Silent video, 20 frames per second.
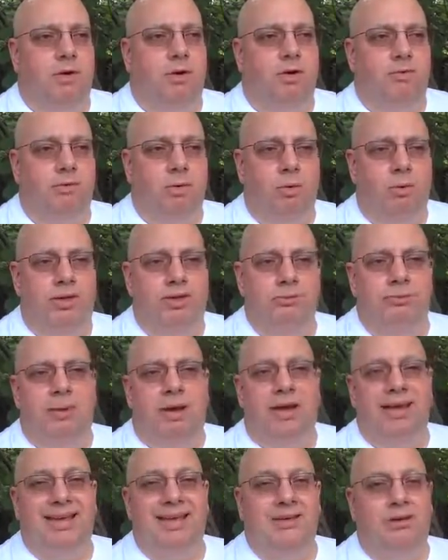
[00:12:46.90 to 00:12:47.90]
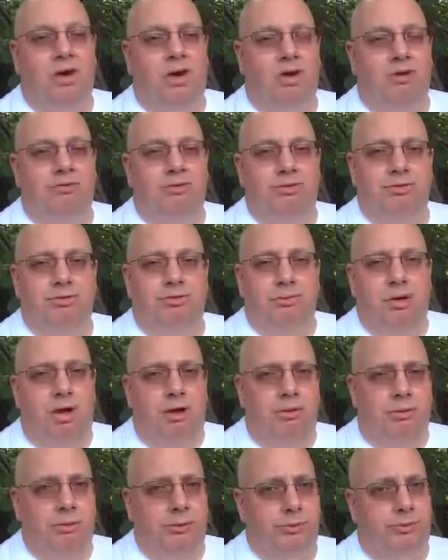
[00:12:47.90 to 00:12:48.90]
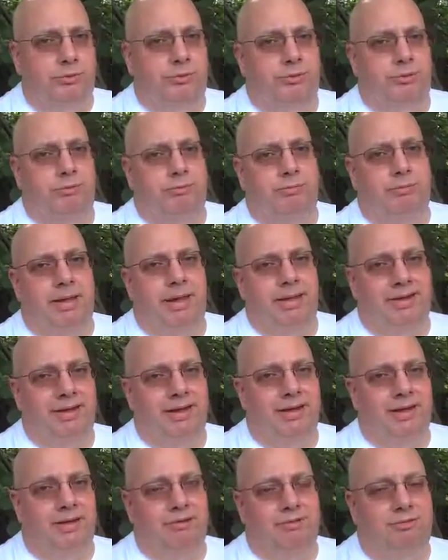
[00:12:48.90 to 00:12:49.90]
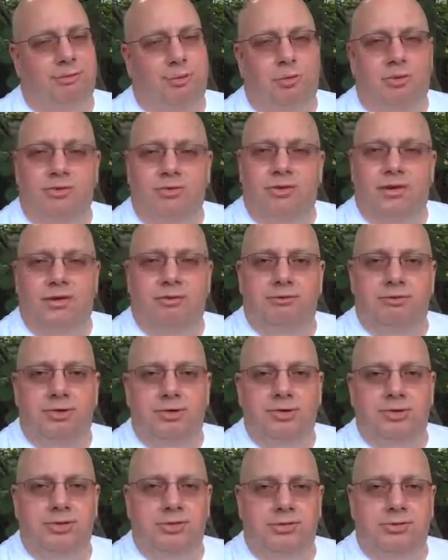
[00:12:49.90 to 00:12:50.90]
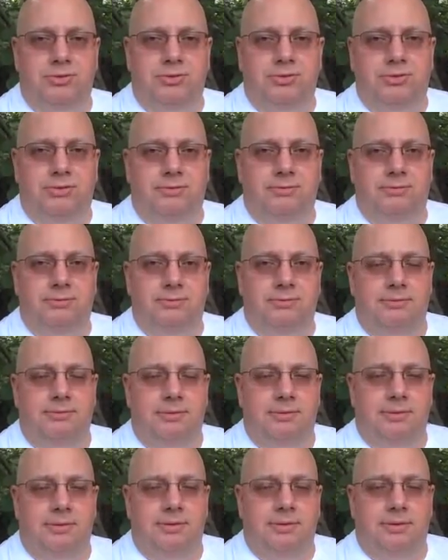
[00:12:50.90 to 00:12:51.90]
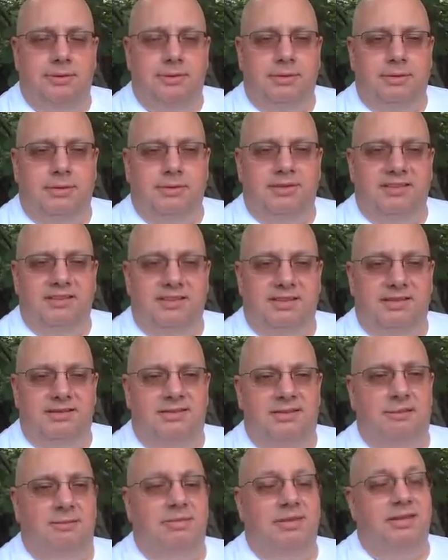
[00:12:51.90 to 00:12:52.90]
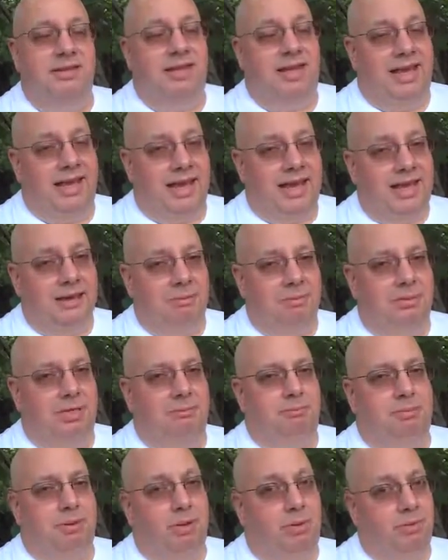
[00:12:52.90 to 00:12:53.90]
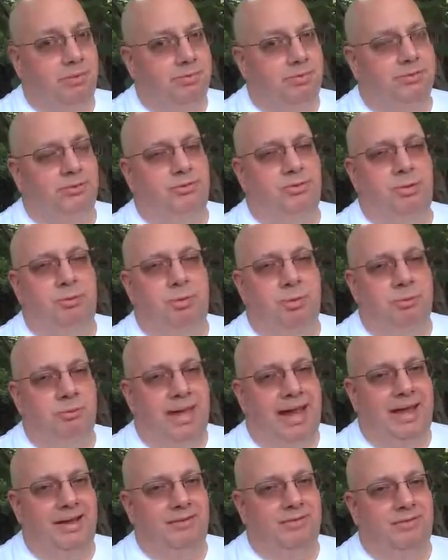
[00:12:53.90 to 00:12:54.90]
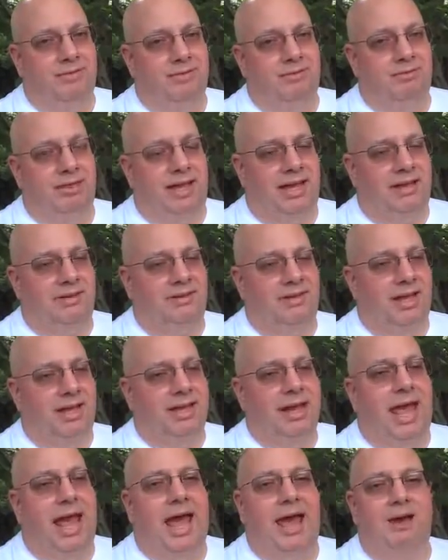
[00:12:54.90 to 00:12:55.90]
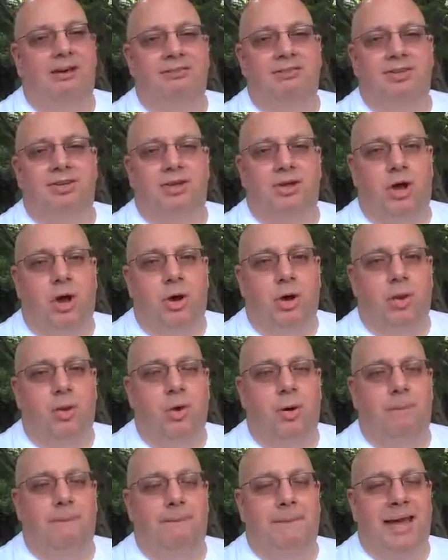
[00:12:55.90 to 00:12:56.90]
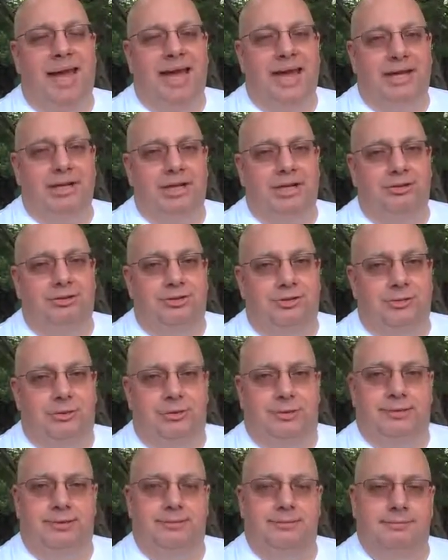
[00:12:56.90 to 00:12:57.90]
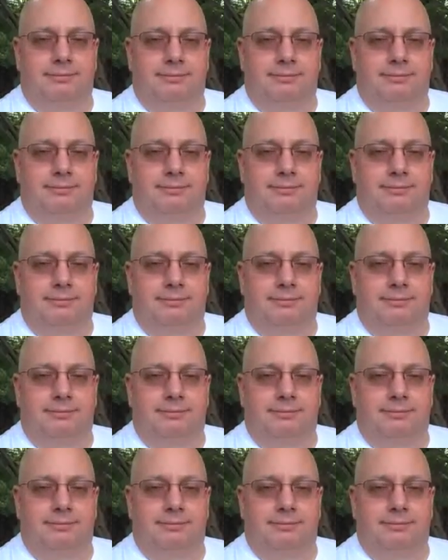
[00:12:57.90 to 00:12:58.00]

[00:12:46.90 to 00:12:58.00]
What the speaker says: over which by it overthrows magnetic force divergence, then something can be both supermassive and yet have no magnitude.